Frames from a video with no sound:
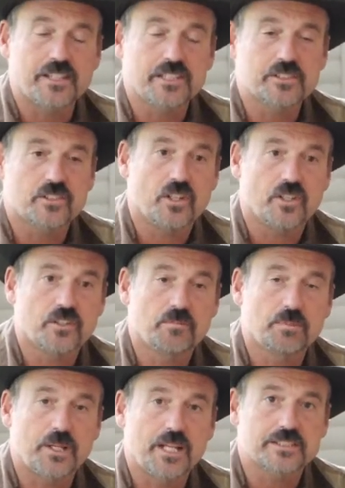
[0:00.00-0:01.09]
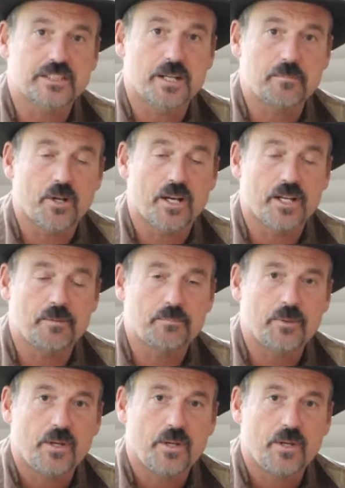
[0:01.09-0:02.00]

These are all the plants that I brought up